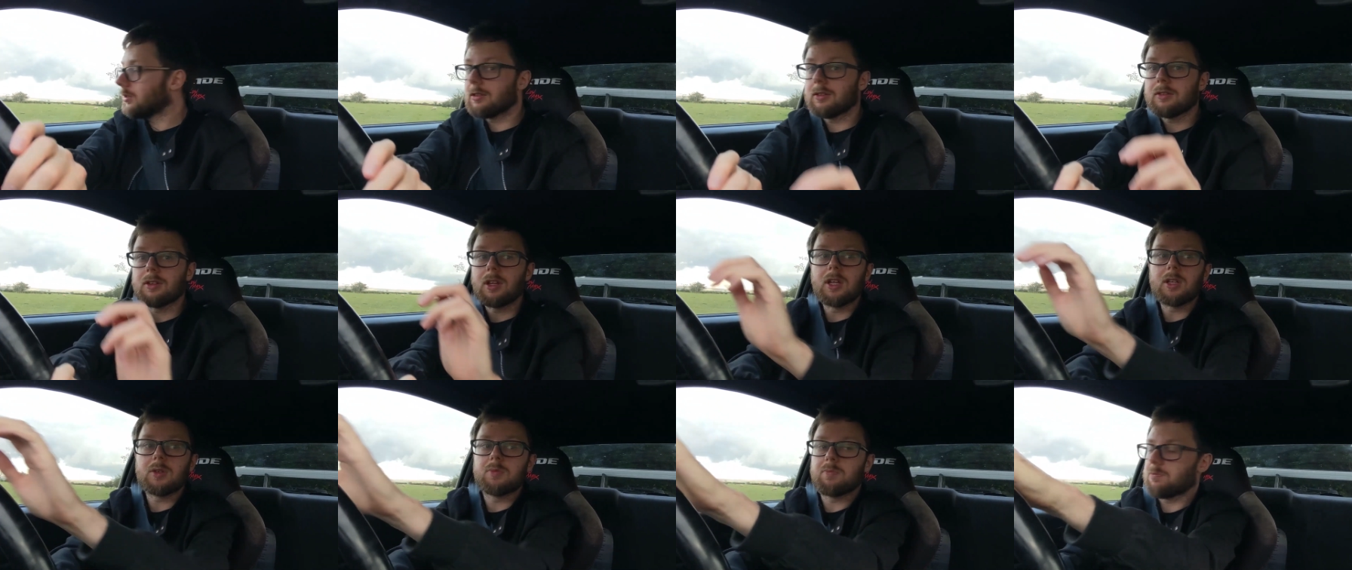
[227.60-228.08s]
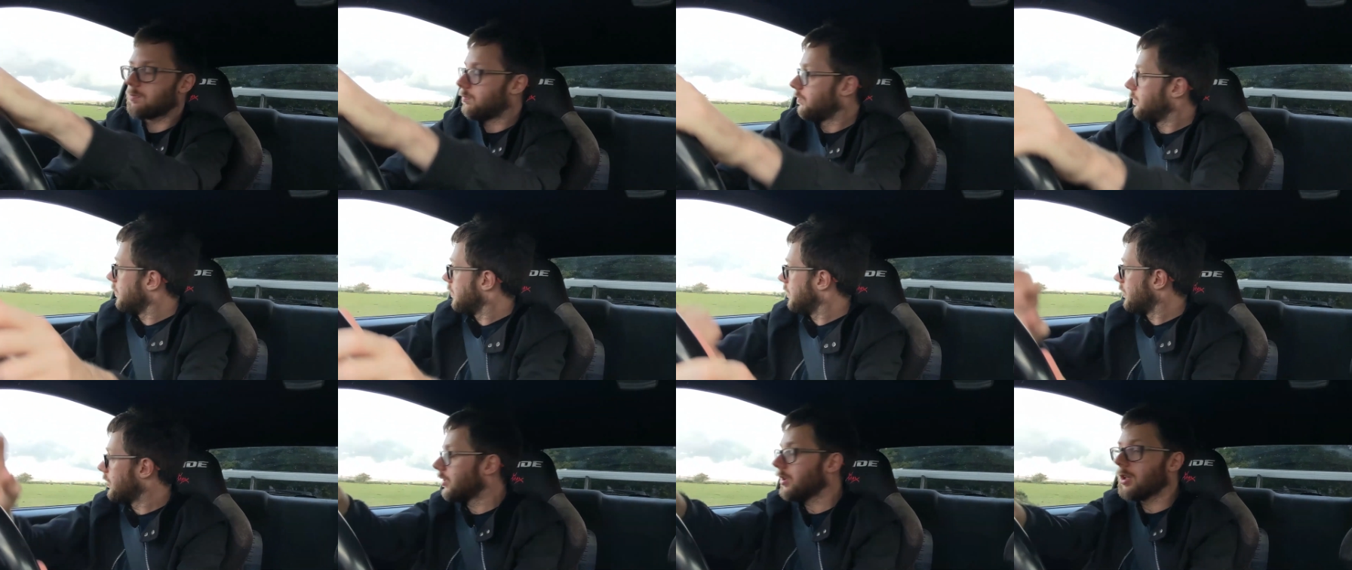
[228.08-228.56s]

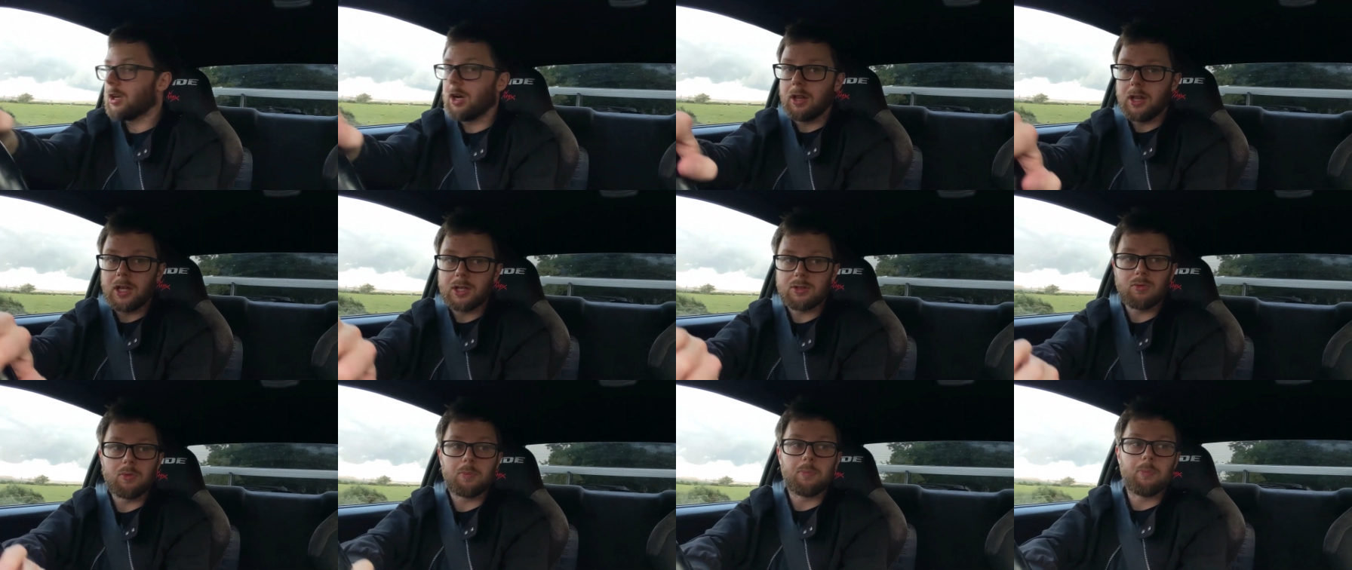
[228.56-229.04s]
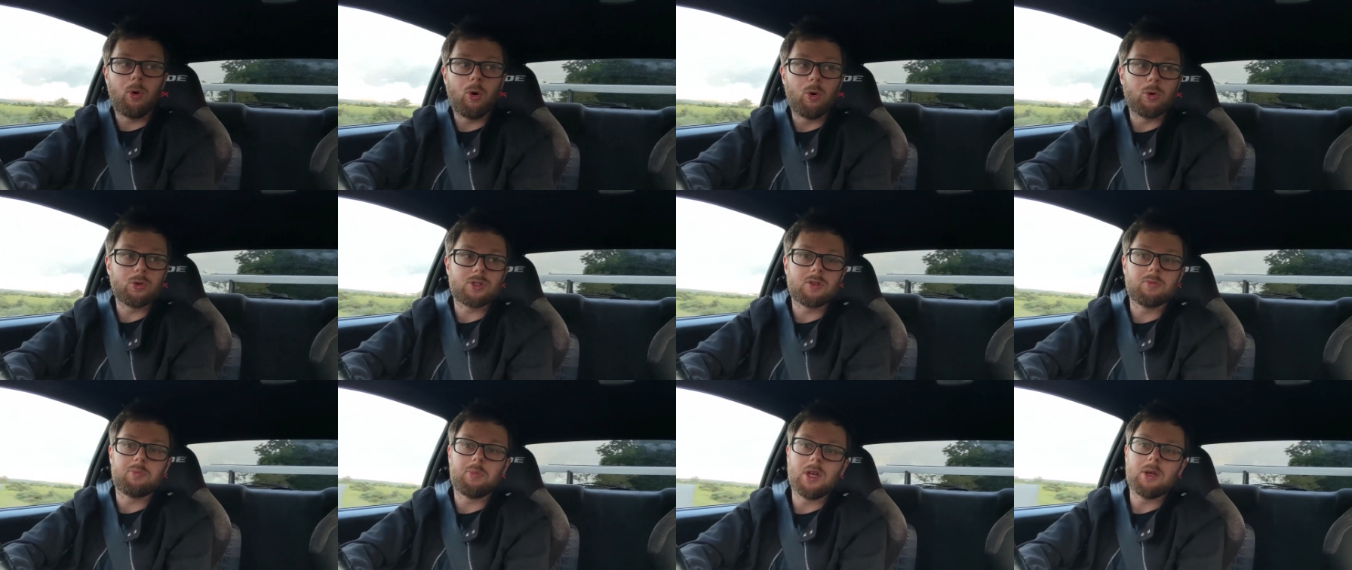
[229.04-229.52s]
there's
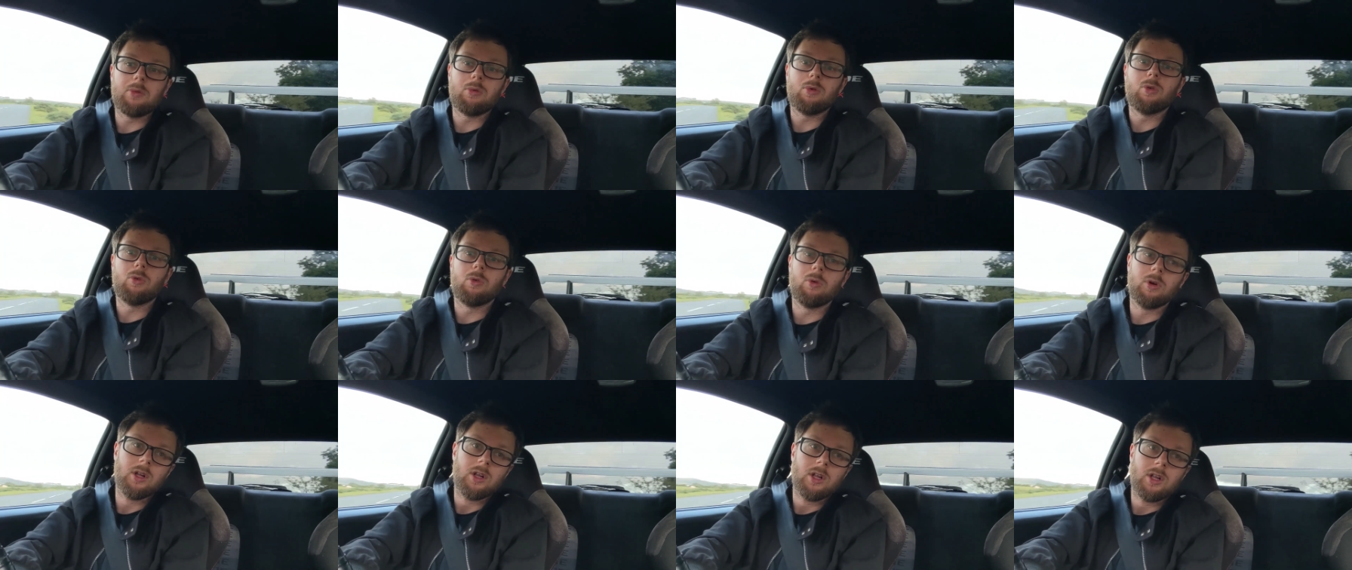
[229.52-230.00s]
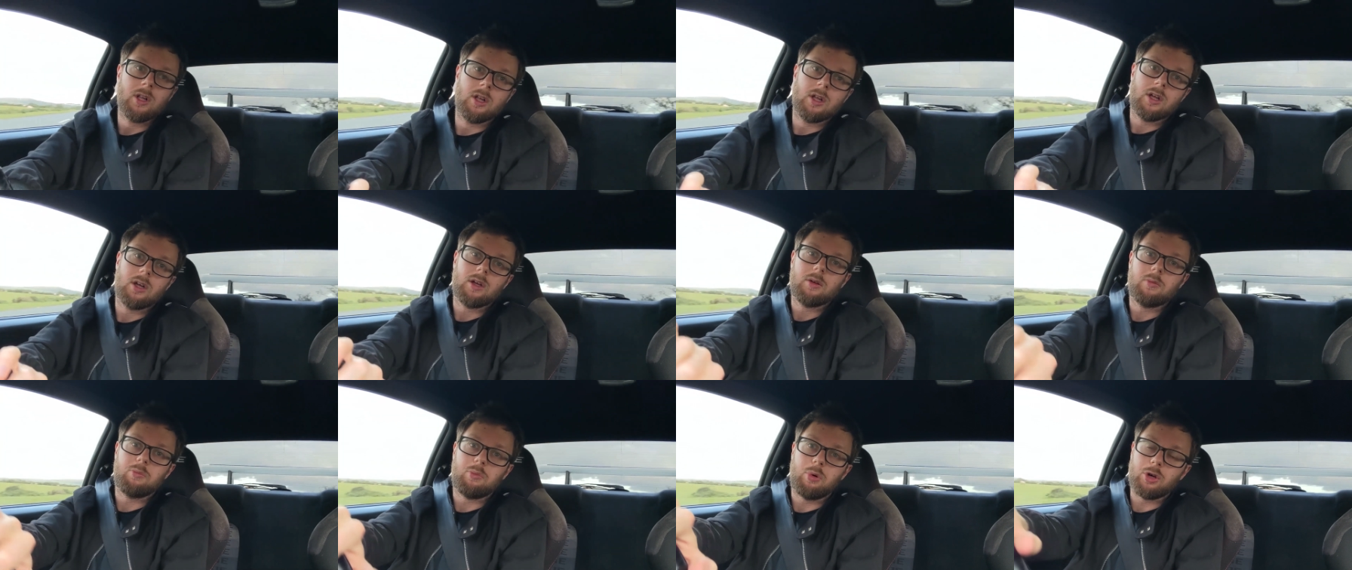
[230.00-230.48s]
reports of people
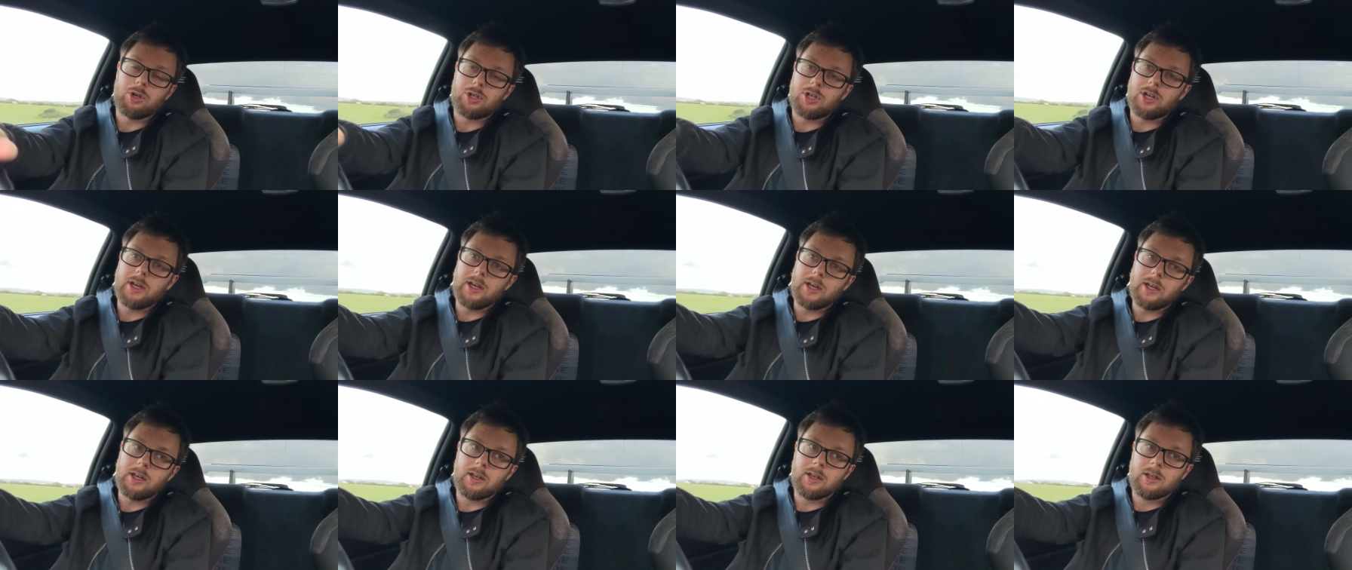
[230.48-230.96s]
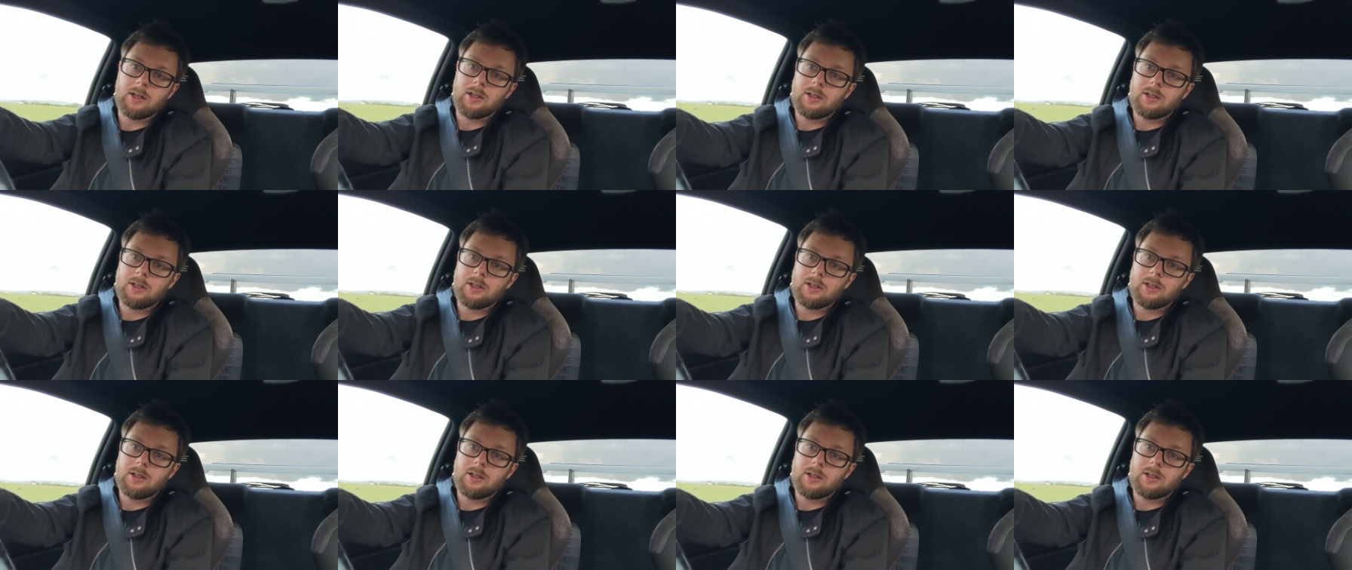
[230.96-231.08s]
pushing